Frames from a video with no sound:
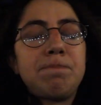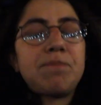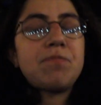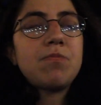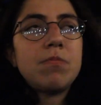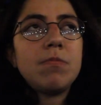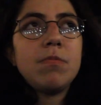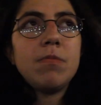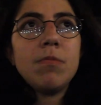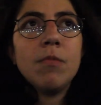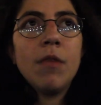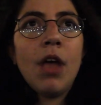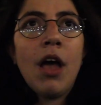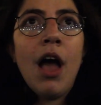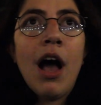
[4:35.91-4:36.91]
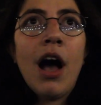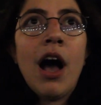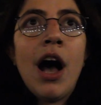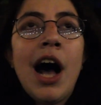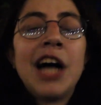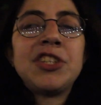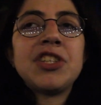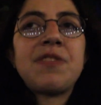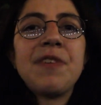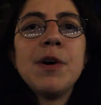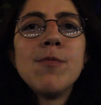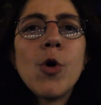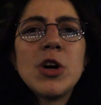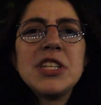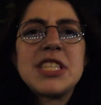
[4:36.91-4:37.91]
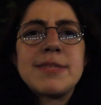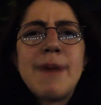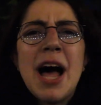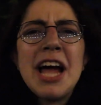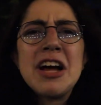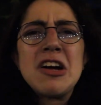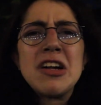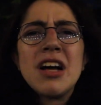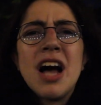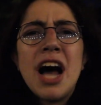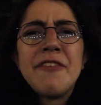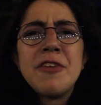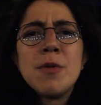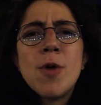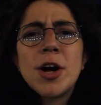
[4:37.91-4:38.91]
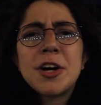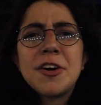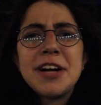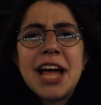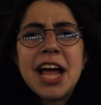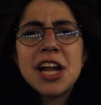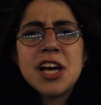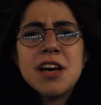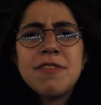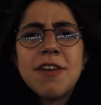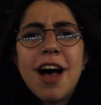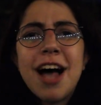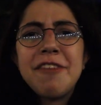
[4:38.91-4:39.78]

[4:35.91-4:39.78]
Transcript: not the only one of my. I just feel more inspired. I feel more creative.